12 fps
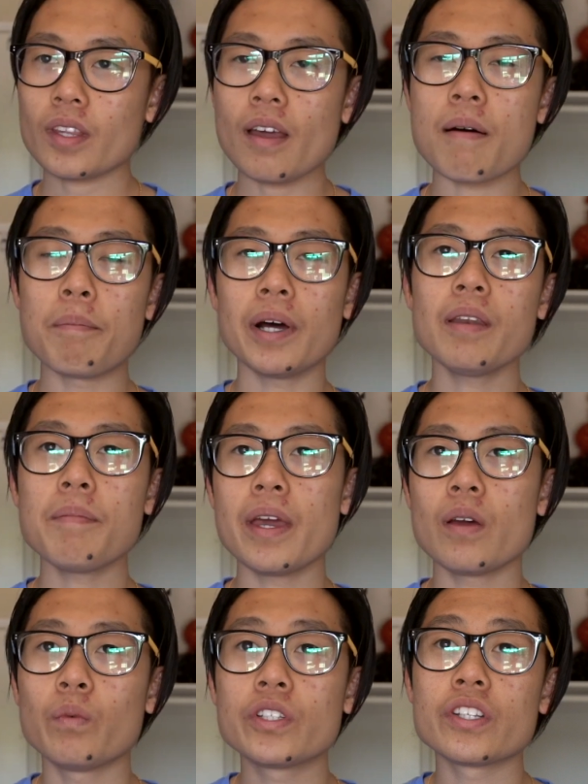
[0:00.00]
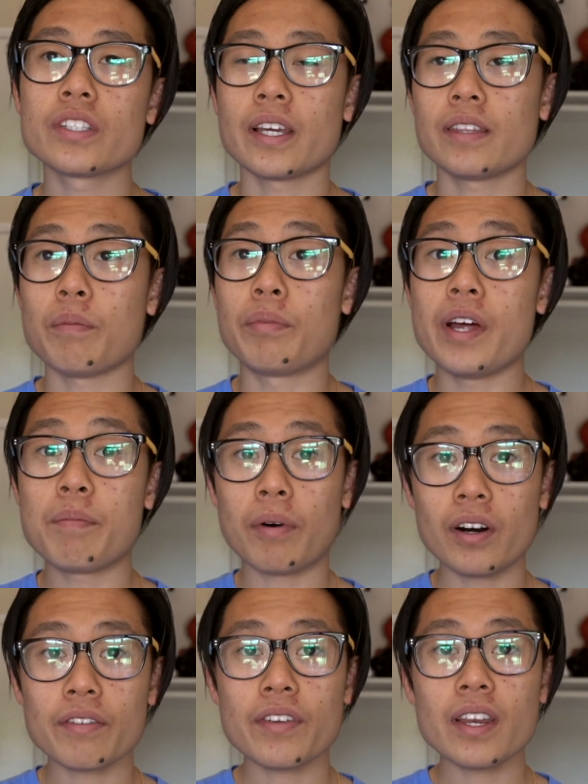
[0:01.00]
banh mi, which is like the bread
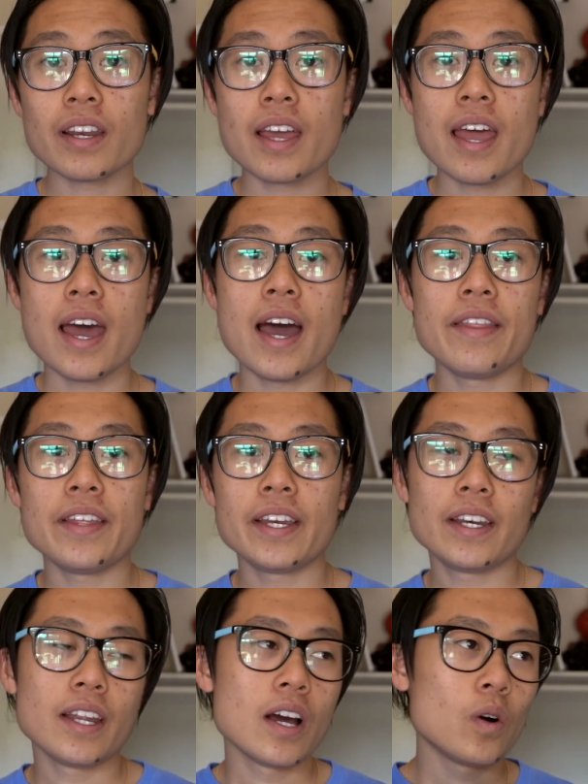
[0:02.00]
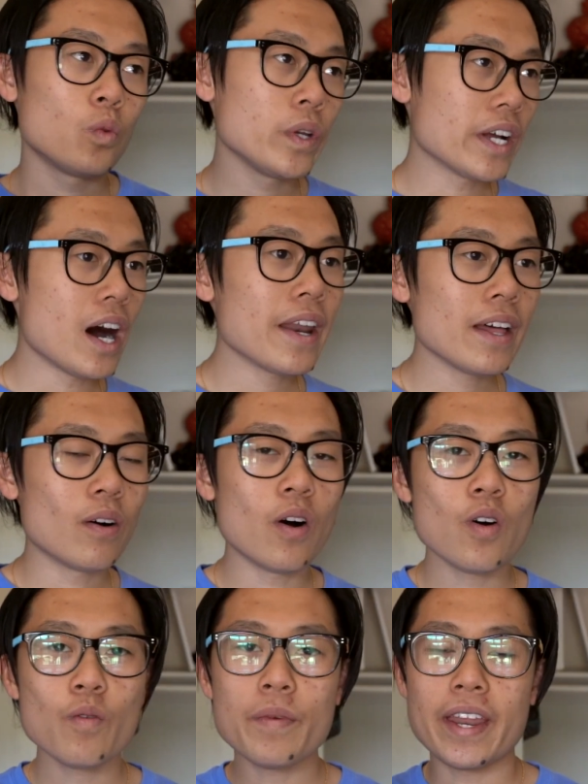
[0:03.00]
part of it. And then we got it
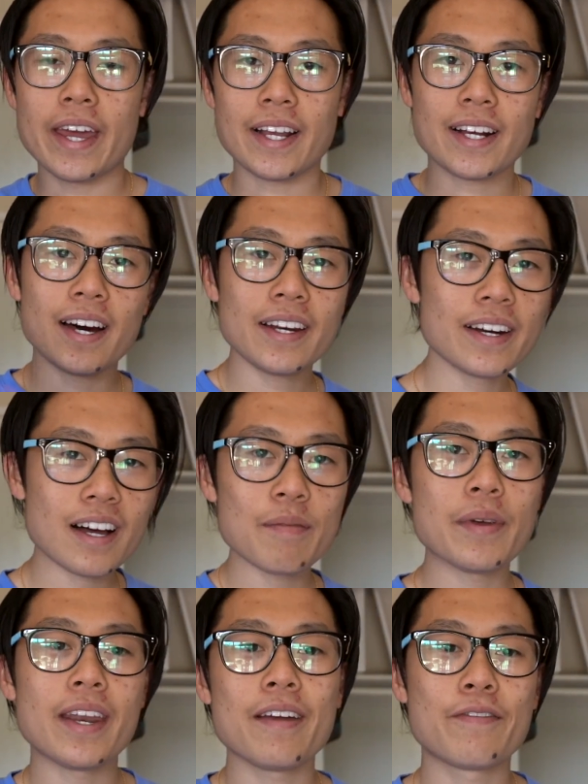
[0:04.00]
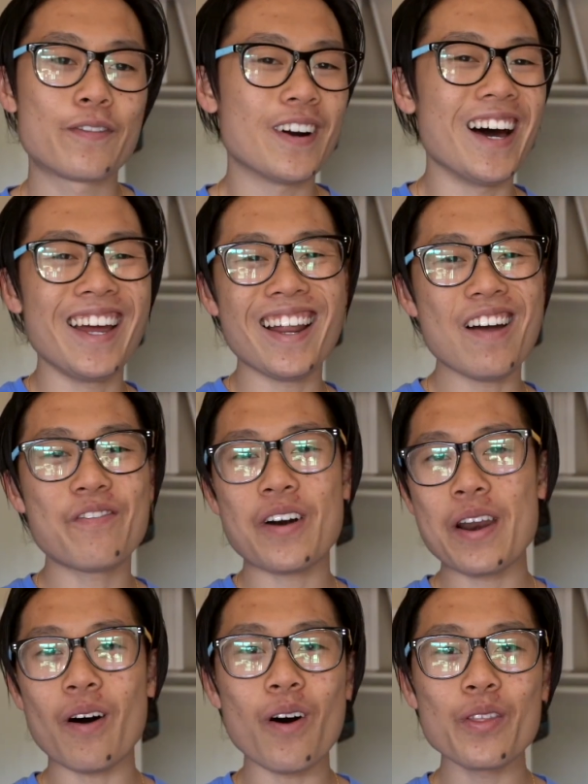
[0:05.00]
home and I cut it up and I
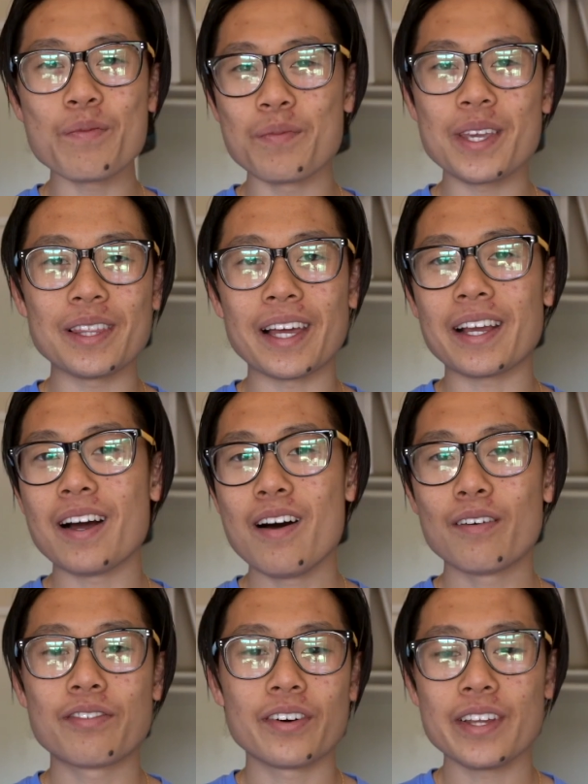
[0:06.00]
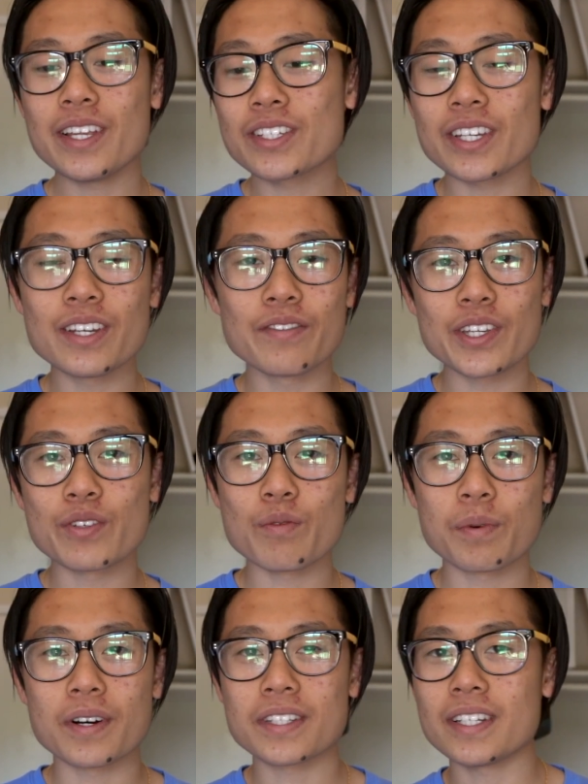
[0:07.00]
fried all the meat like for each individual
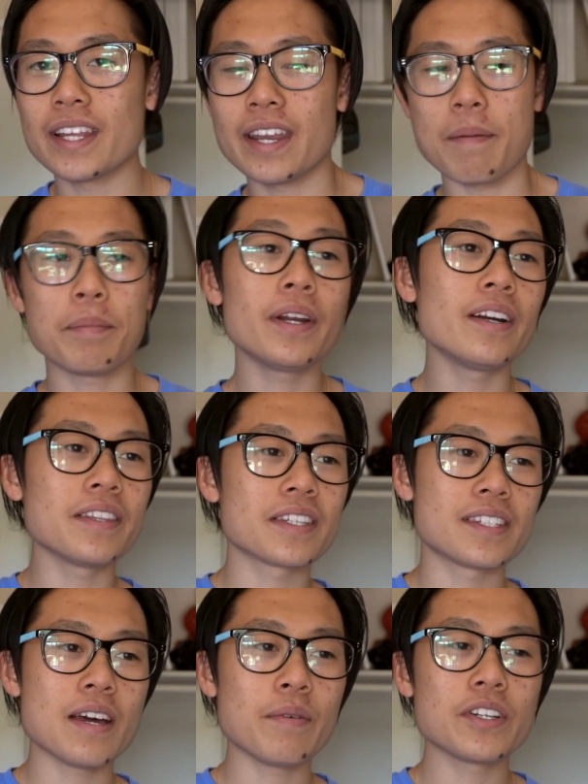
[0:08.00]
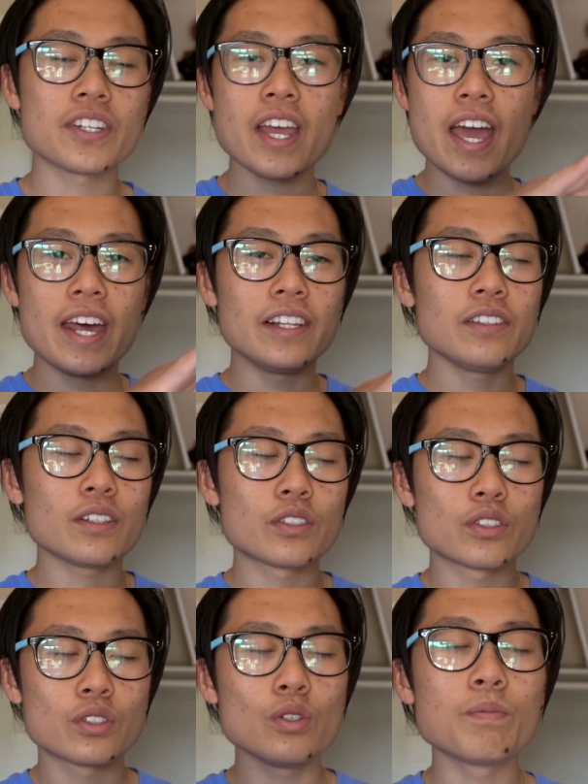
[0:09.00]
person, and I put it in the sandwich, and it looks
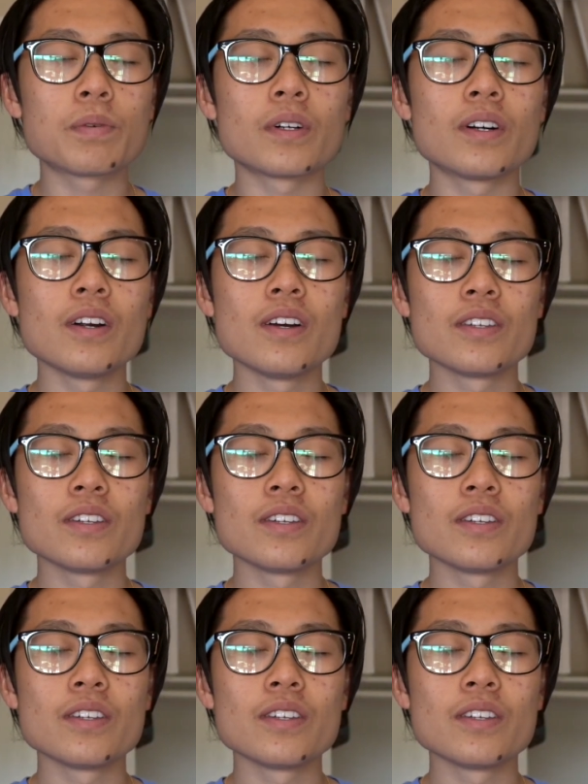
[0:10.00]
super